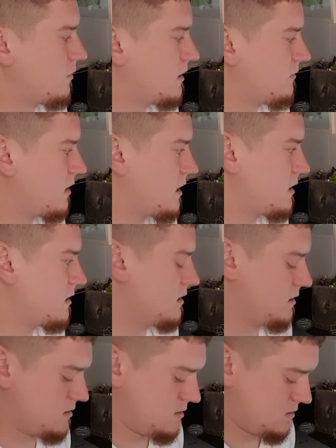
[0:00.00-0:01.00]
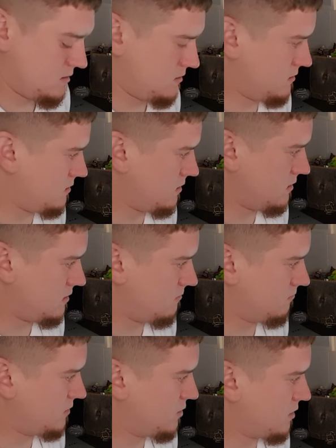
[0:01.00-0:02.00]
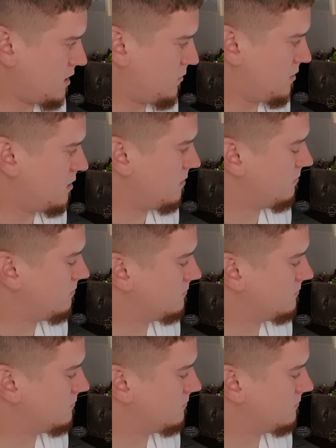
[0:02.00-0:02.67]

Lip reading: whenever I did this to pop up,